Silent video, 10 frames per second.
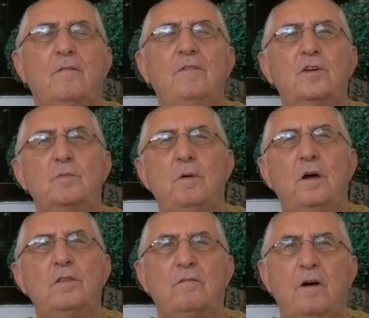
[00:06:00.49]
of this
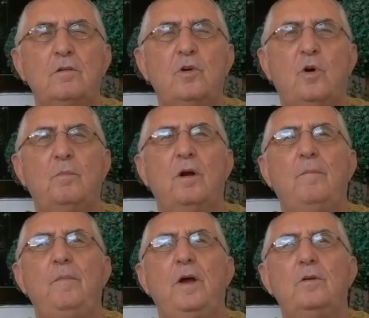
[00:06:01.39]
month of October
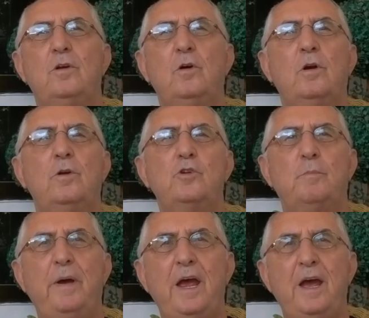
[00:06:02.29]
to go to
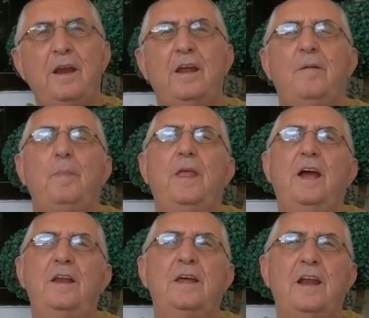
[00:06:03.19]
Japan.
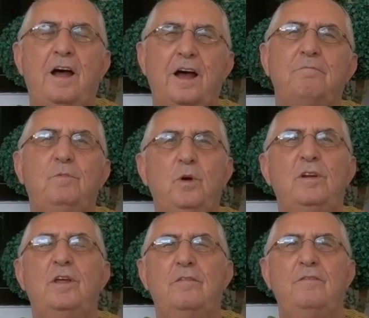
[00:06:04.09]
And then I'll do
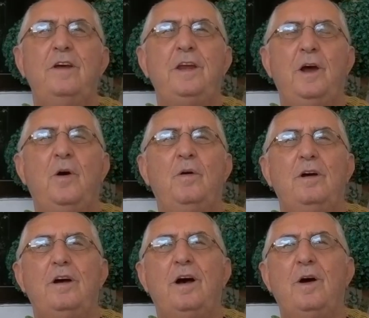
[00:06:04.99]
another video
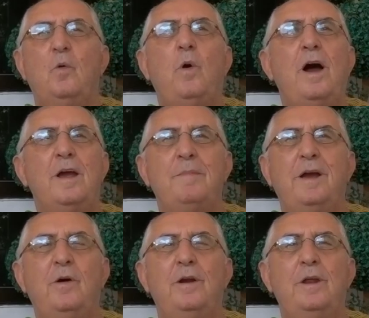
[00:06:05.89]
on why am I
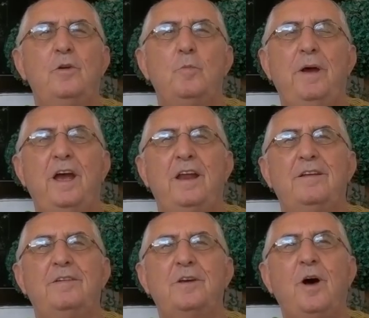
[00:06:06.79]
going to
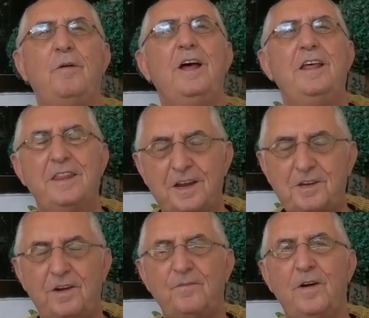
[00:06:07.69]
Japan. So that's
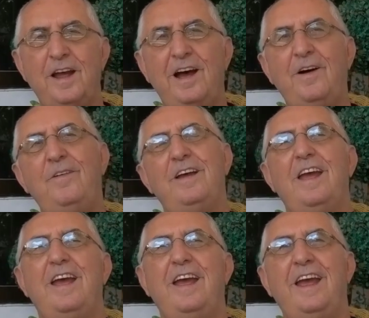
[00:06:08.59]
it for now.
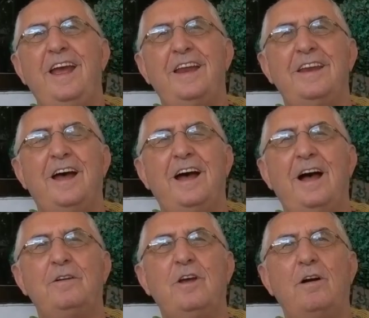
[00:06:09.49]
And uh,
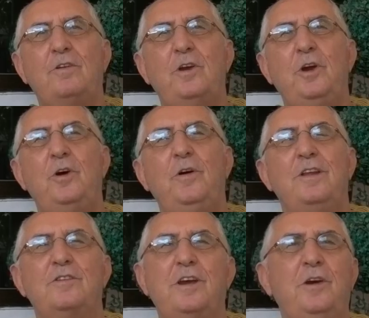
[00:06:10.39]
I'll talk to you
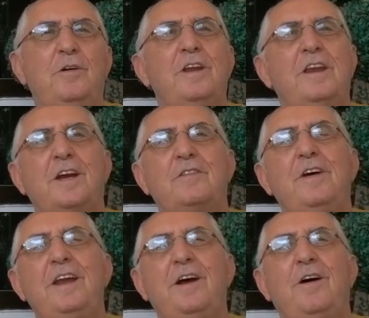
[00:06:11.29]
and see you in the next
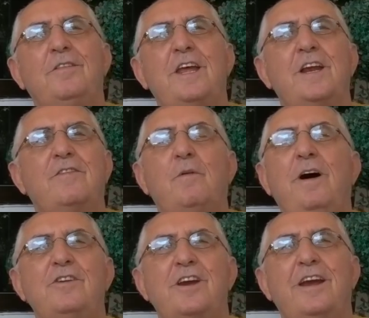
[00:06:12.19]
video. Thanks for
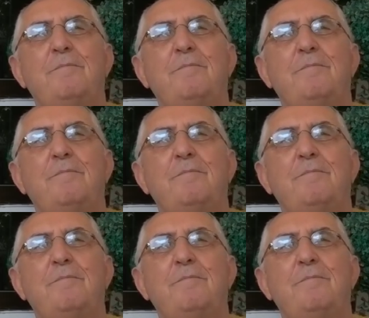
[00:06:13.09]
watching.